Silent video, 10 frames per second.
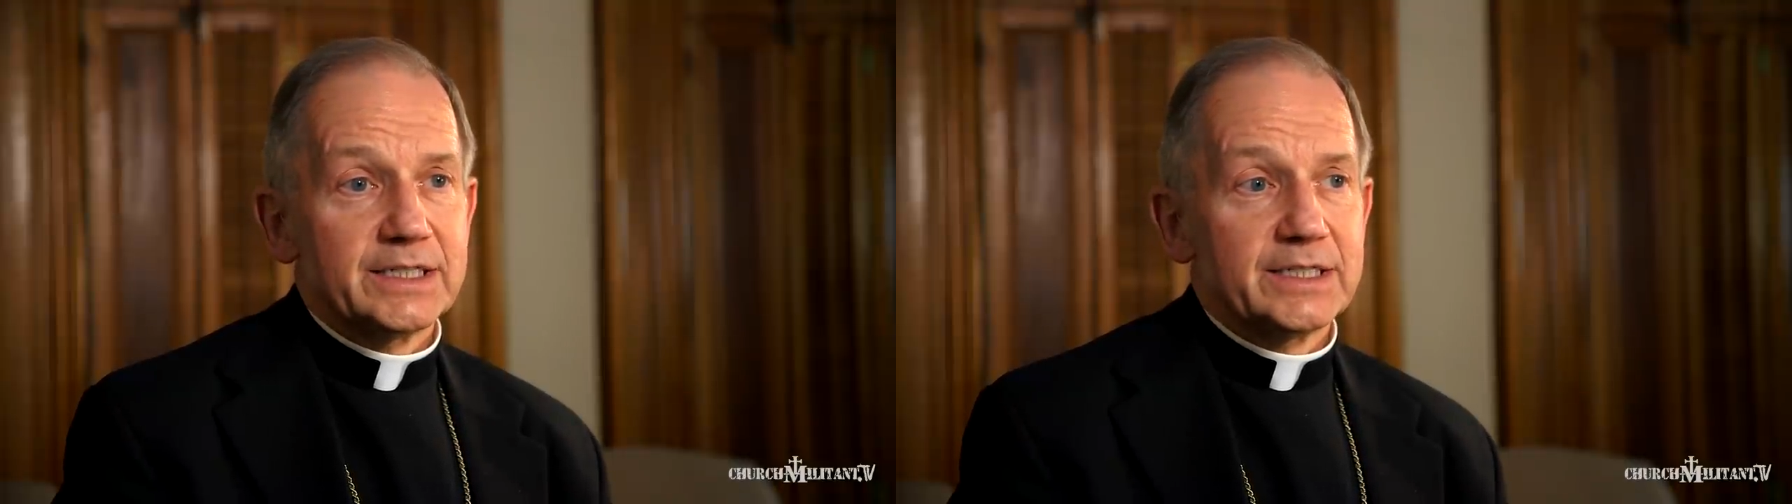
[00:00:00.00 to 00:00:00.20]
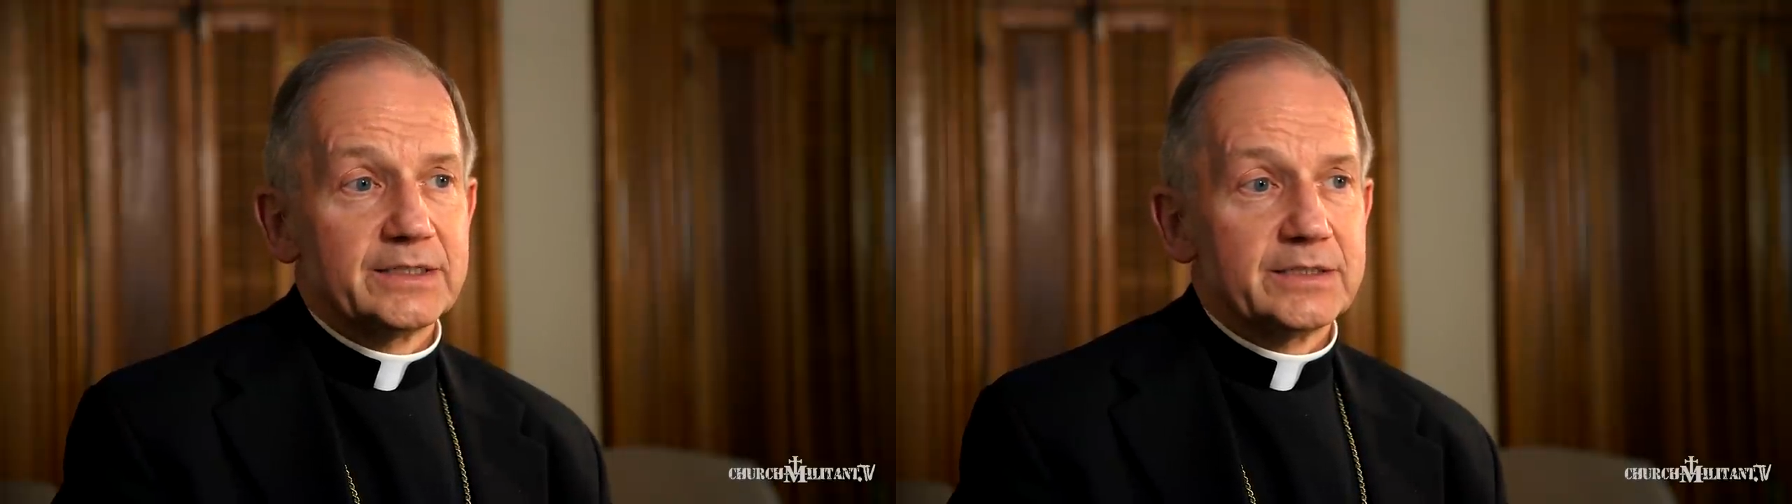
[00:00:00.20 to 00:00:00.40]

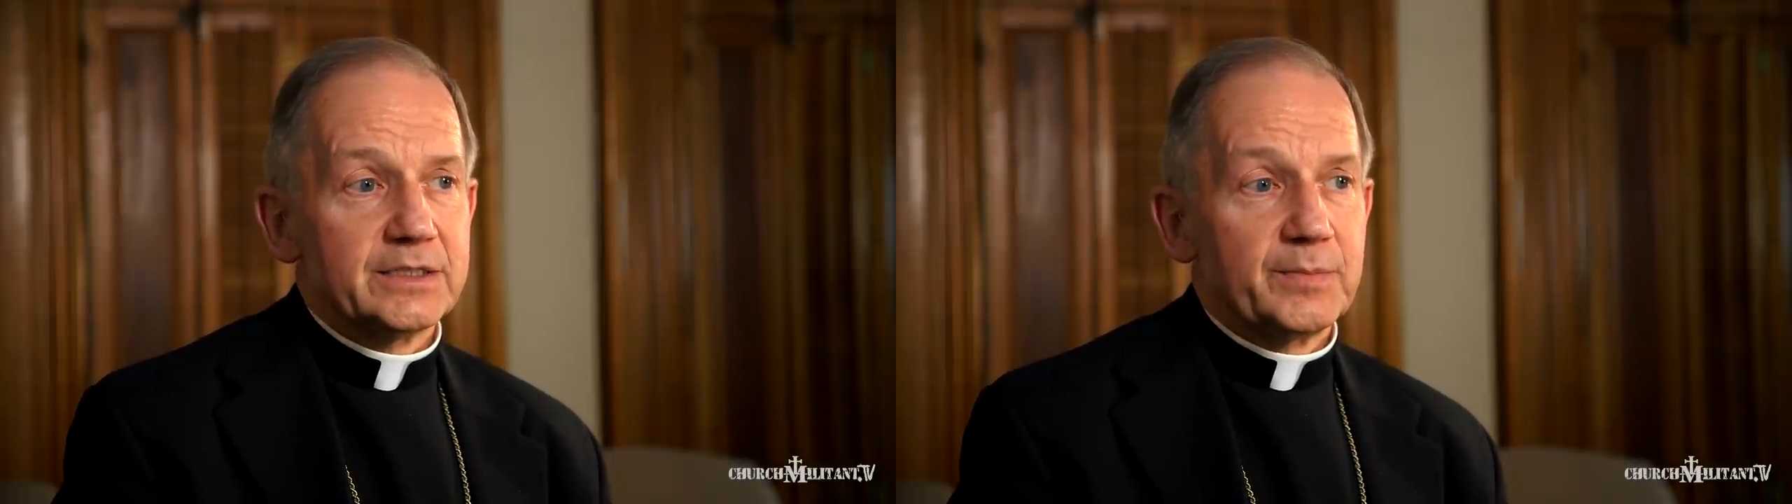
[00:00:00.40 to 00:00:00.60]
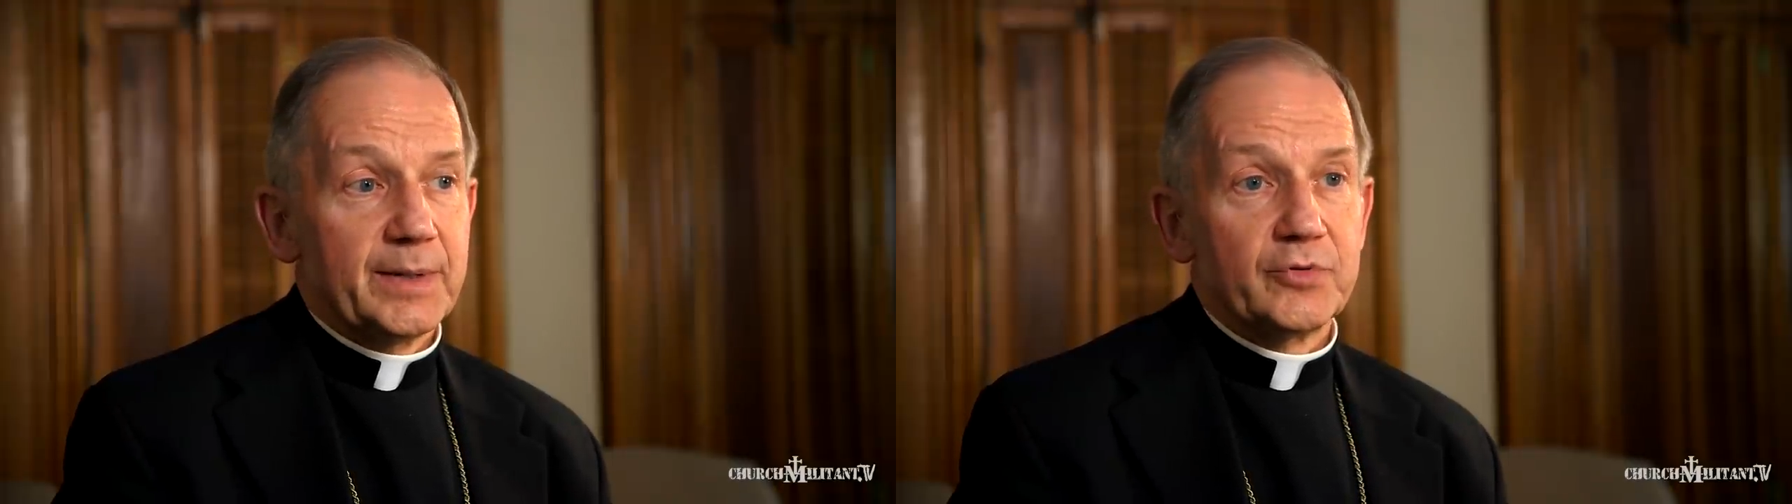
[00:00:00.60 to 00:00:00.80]
and
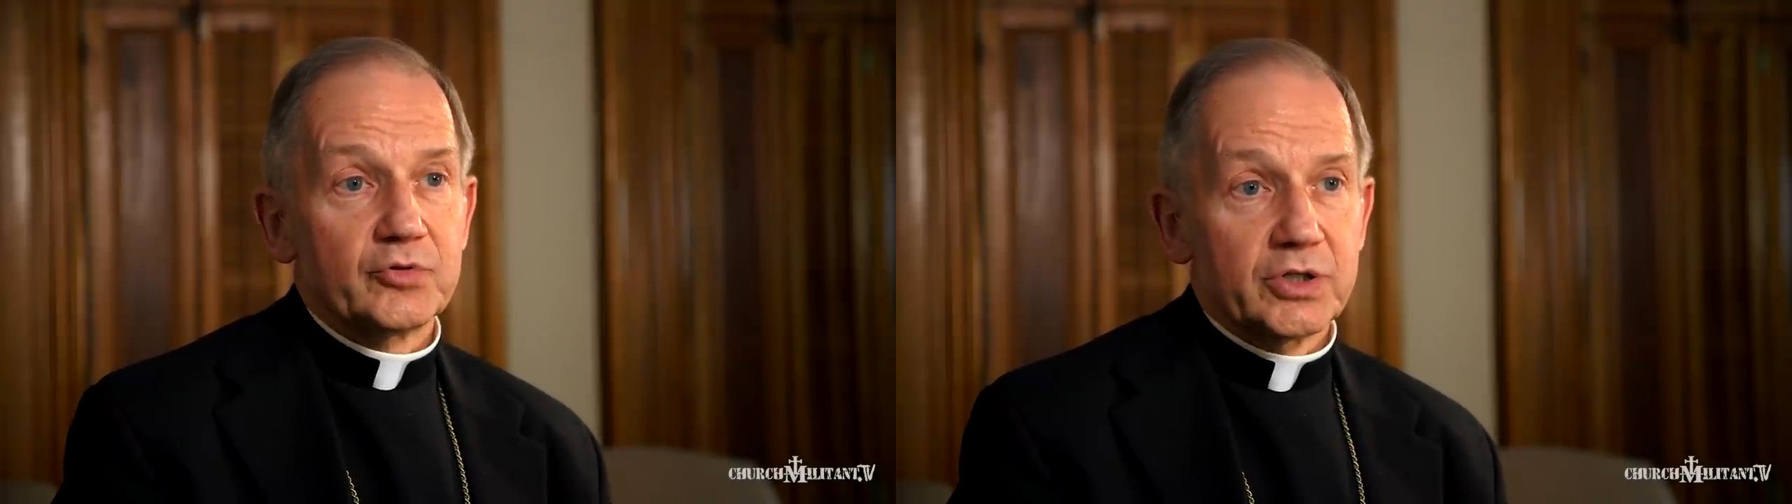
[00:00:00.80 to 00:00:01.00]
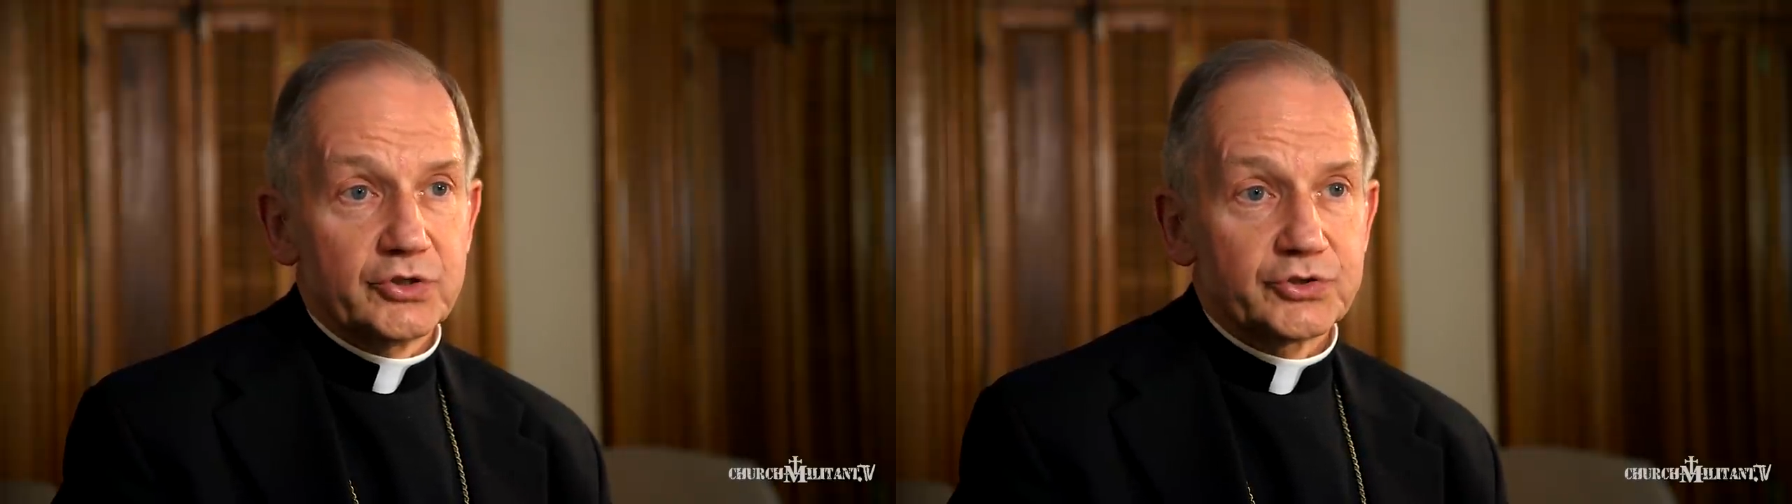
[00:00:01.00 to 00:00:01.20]

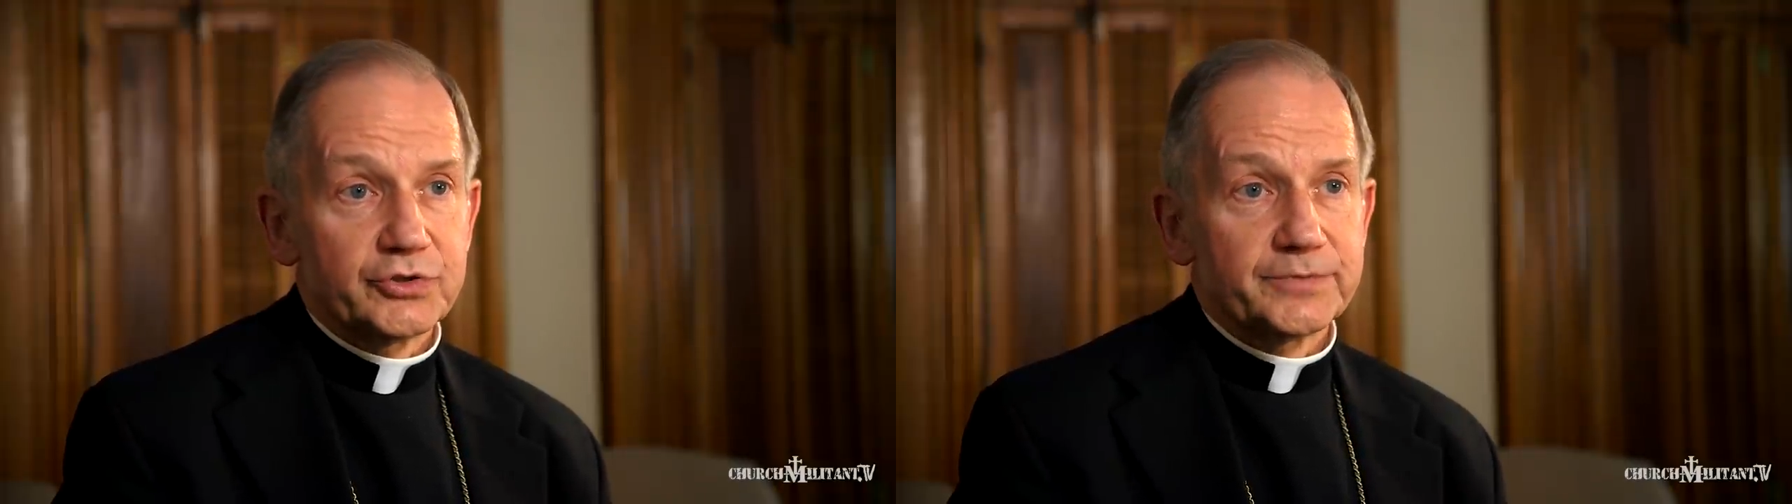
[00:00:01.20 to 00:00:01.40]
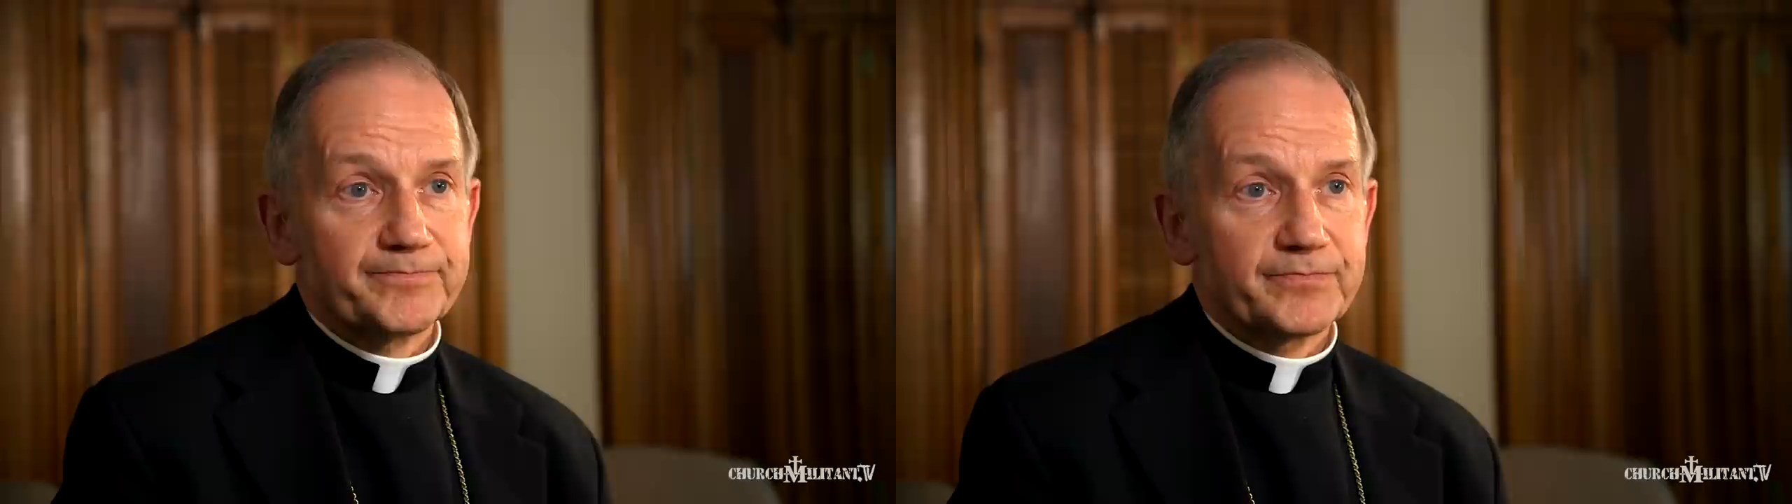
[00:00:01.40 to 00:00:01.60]
popular
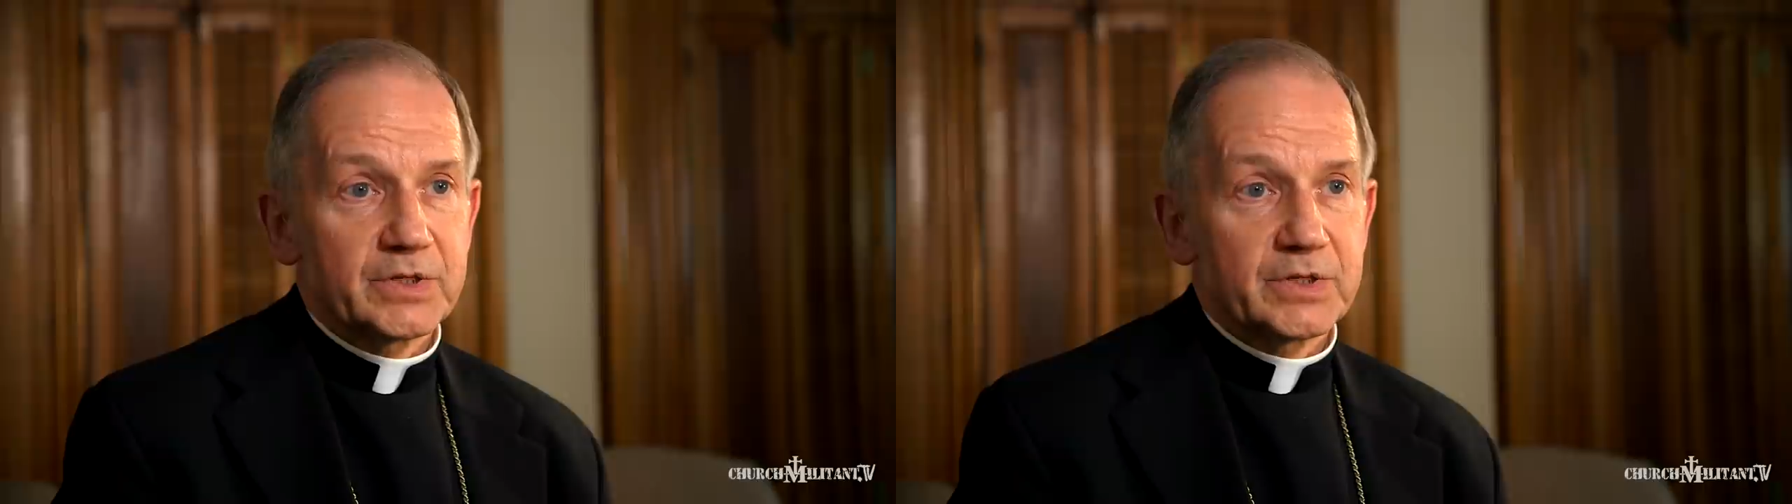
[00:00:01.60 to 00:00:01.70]
culture